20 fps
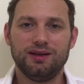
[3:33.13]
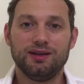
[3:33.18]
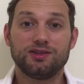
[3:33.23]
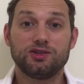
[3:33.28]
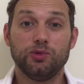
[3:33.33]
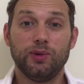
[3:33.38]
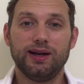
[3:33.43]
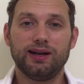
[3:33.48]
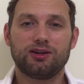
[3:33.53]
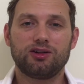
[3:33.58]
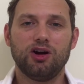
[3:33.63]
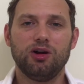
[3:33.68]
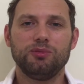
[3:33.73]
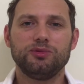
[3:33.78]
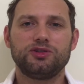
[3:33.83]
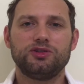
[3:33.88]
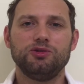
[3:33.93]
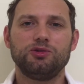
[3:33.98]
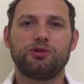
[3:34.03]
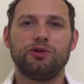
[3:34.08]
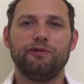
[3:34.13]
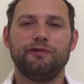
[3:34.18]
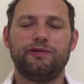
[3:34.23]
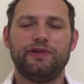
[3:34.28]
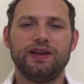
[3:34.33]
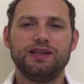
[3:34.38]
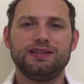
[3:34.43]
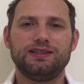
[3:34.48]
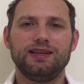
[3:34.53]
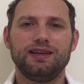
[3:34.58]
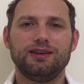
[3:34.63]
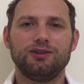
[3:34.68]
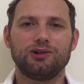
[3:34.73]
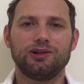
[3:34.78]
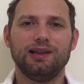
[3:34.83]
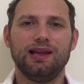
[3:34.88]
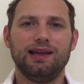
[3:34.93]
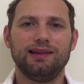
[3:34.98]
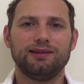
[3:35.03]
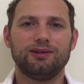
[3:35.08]
So when it comes to convincing
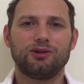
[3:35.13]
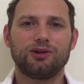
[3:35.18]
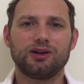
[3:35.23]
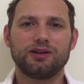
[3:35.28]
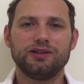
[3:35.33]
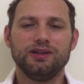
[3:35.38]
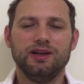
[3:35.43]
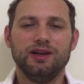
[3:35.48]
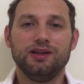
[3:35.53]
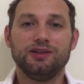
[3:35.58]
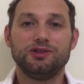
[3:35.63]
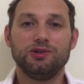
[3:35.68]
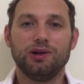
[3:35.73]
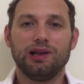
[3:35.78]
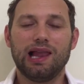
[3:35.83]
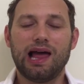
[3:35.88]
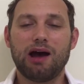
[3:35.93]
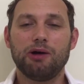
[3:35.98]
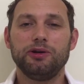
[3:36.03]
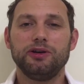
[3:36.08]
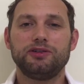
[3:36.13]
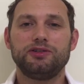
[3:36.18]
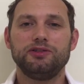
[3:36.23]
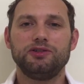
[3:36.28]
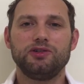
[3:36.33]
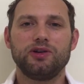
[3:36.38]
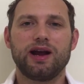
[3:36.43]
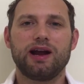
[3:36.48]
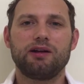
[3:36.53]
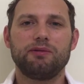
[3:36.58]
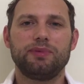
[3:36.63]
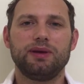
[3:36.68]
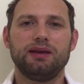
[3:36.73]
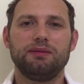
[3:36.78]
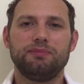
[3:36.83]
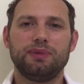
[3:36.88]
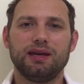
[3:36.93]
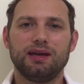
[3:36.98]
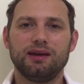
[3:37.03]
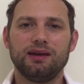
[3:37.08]
your landlord to allow you to do
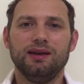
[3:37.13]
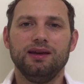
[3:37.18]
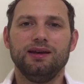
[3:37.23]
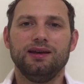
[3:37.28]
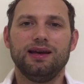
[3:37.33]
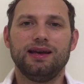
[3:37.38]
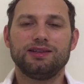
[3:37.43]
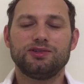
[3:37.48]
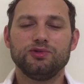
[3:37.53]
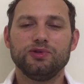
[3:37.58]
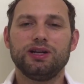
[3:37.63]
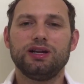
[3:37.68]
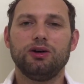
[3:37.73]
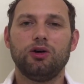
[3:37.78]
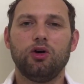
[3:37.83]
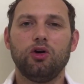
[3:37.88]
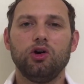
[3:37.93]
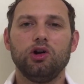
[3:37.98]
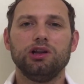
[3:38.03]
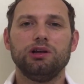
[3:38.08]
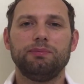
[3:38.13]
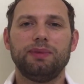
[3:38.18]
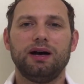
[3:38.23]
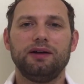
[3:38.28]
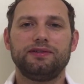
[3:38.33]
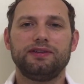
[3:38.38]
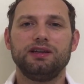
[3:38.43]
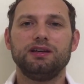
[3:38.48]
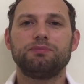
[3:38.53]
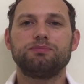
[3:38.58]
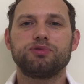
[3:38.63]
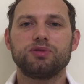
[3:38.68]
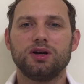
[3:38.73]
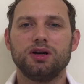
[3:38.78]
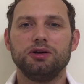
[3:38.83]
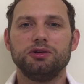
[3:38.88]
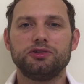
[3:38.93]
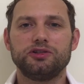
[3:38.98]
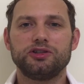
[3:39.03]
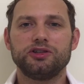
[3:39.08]
Airbnb, it's really all about the
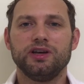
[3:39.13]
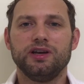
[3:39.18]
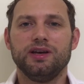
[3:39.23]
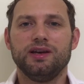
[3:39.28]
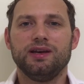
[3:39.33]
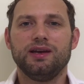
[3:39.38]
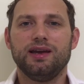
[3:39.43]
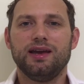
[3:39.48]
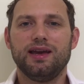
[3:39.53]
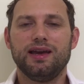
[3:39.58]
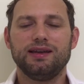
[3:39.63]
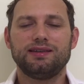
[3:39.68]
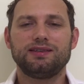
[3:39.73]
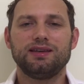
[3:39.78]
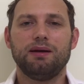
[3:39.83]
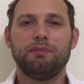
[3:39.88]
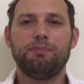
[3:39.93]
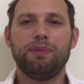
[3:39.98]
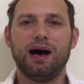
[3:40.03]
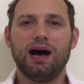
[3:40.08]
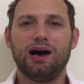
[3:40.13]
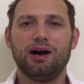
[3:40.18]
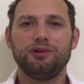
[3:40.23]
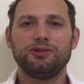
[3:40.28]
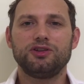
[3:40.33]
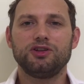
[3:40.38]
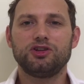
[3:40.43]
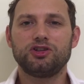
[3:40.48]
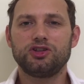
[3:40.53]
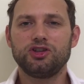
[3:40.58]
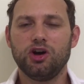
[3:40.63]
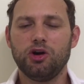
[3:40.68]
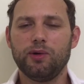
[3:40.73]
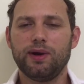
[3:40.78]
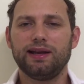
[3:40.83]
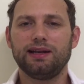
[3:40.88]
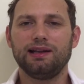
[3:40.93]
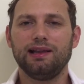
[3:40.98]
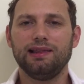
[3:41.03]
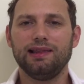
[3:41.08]
approach. It's about
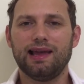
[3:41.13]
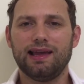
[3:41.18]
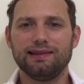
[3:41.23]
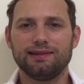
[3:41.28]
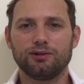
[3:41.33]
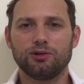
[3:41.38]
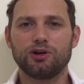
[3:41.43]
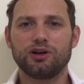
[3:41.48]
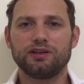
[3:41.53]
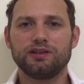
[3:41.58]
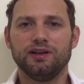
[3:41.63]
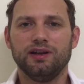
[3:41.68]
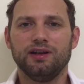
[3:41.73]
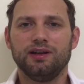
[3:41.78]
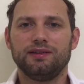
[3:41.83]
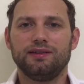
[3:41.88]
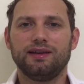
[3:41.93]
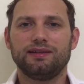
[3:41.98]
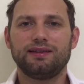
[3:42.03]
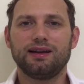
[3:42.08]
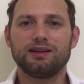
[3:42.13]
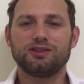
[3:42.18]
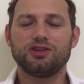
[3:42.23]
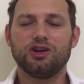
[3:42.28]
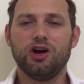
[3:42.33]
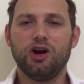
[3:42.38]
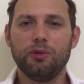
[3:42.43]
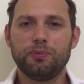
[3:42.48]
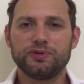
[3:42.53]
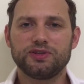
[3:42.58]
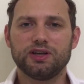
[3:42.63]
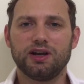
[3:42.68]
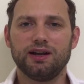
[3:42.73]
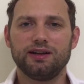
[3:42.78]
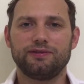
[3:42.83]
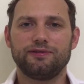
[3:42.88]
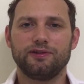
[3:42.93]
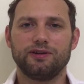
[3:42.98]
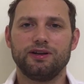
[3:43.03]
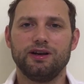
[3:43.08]
showing the landlord that there's
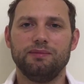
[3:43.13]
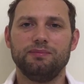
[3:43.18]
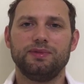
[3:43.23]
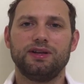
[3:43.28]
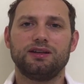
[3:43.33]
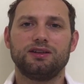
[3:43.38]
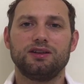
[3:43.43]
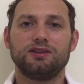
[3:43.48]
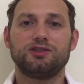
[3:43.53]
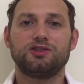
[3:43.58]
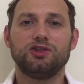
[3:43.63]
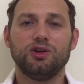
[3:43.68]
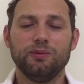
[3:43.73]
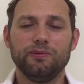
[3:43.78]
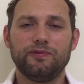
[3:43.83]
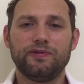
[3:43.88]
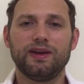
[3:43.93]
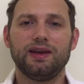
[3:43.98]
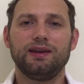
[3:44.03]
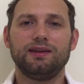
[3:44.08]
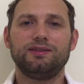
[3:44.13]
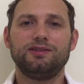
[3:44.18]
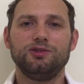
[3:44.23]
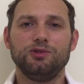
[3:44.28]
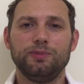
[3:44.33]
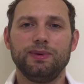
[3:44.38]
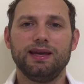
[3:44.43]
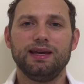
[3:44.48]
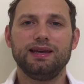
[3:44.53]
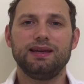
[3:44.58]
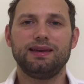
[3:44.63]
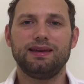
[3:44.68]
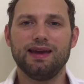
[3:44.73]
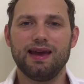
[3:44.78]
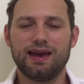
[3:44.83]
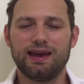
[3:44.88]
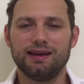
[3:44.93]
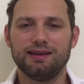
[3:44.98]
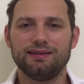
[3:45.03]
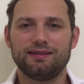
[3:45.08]
upside for them, that there's something to be
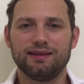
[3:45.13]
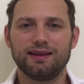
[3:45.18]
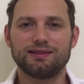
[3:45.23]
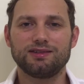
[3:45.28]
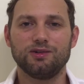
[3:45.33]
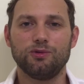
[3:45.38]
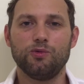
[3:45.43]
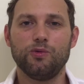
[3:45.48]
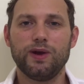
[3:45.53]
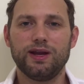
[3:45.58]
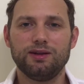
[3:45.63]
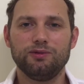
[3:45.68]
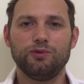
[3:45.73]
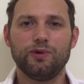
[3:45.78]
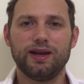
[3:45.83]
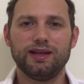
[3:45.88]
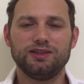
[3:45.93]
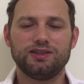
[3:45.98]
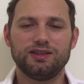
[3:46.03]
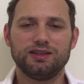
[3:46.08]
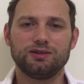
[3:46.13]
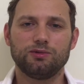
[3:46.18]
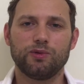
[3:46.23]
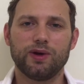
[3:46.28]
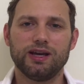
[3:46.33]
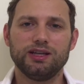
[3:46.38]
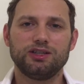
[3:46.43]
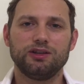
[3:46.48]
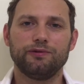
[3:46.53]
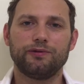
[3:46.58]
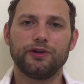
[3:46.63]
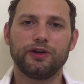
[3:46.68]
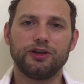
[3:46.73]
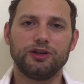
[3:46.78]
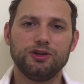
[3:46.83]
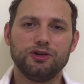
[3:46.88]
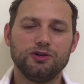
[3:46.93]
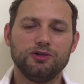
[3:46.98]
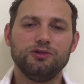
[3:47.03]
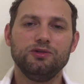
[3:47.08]
gained. It's a win-win situation for
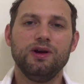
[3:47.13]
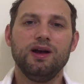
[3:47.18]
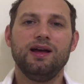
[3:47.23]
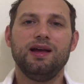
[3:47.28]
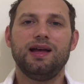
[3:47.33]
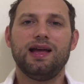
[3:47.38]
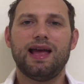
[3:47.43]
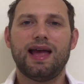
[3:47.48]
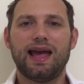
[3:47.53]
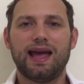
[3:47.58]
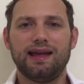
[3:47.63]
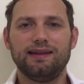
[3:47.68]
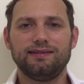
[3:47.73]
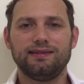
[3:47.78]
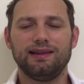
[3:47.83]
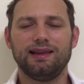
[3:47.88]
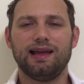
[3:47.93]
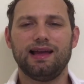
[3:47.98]
you and the